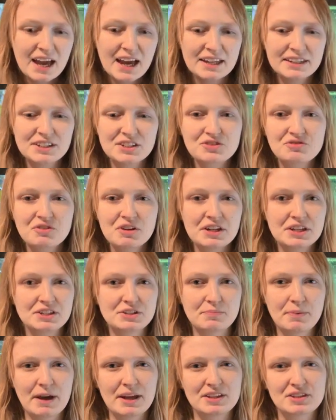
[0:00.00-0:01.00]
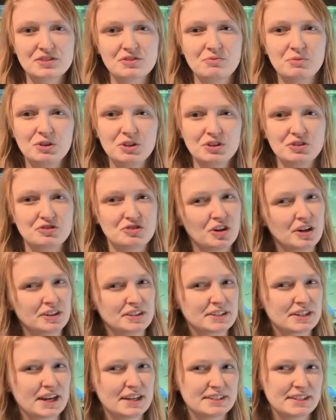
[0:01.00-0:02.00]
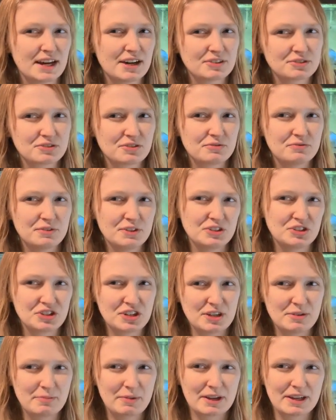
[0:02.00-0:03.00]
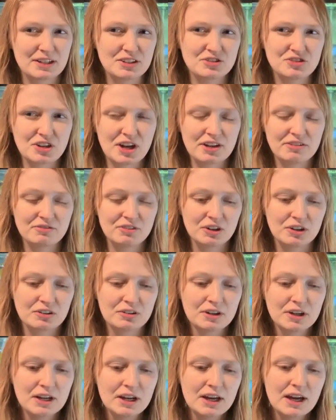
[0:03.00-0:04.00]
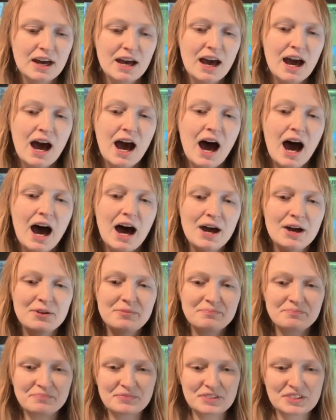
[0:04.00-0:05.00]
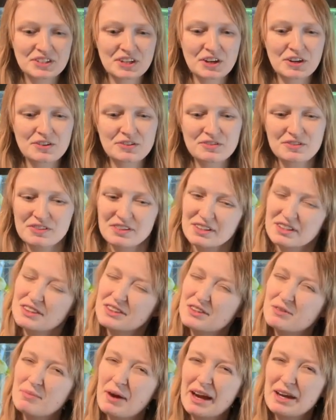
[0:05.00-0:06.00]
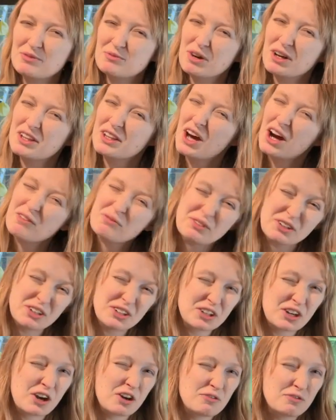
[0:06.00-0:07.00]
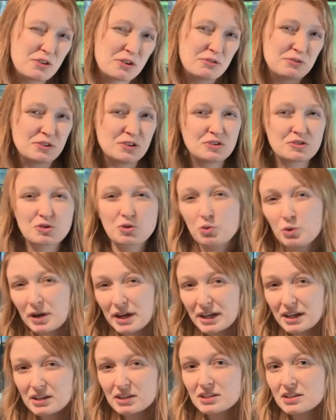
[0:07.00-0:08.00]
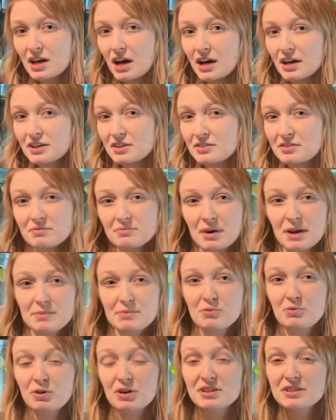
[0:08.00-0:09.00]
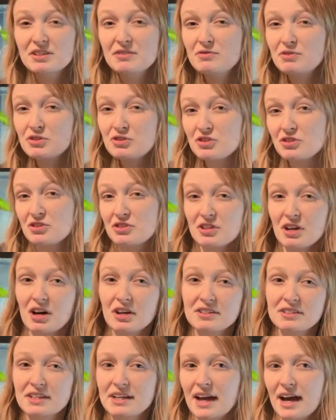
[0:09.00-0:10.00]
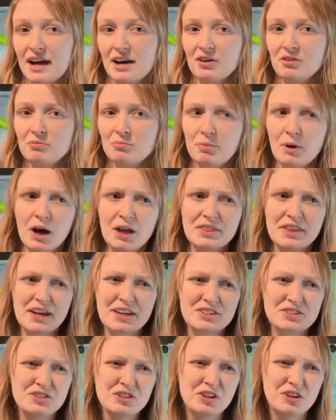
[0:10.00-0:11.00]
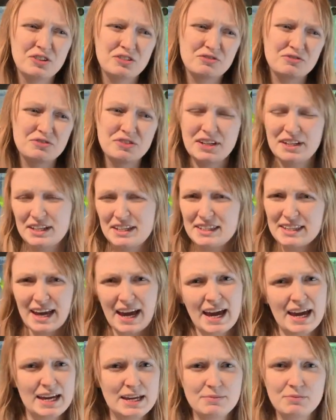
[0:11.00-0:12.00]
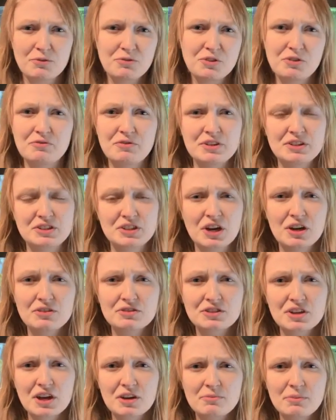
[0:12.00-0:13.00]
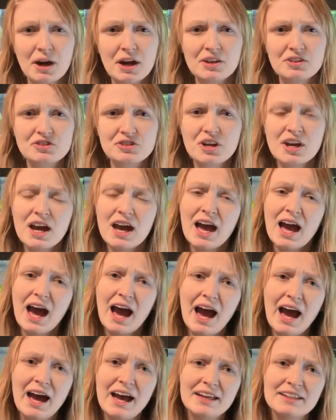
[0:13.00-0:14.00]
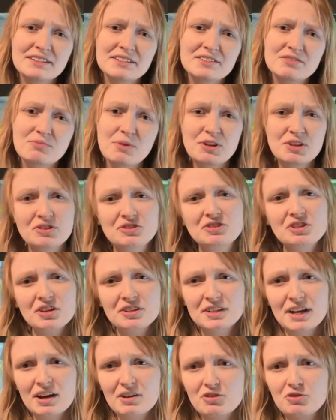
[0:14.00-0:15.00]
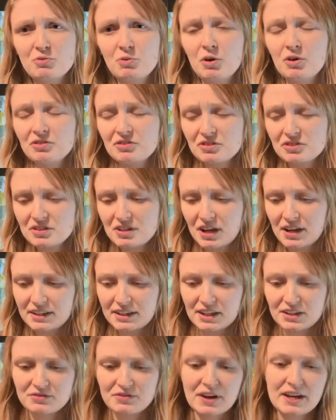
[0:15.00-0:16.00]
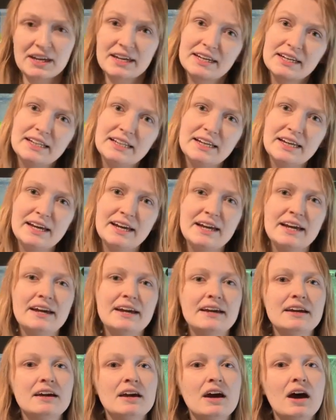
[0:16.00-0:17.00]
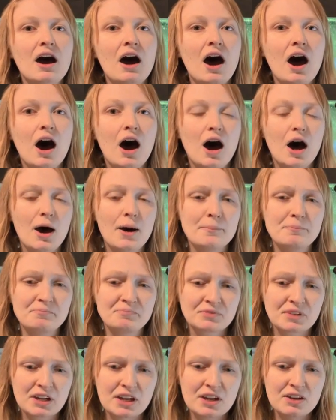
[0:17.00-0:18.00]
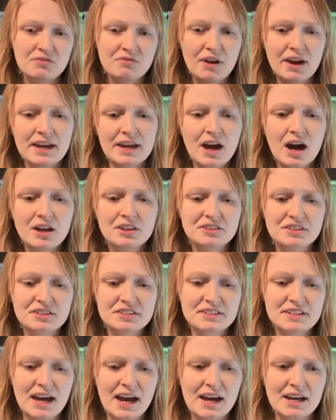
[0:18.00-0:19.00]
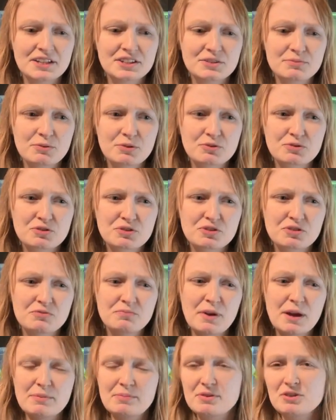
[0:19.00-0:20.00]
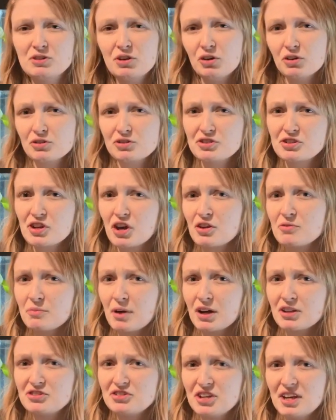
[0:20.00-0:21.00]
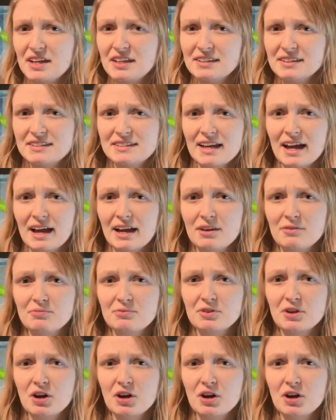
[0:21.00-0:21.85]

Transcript: and this really depends on what you're trying to get out of fish keeping in general. So the main one, I'm going to go over a few quick like maybe ones if you're just starting out, but that's not really the aim of the video so much. And when you're starting out, you want something that's very clear, very understandable, sort of maybe not so much in depth,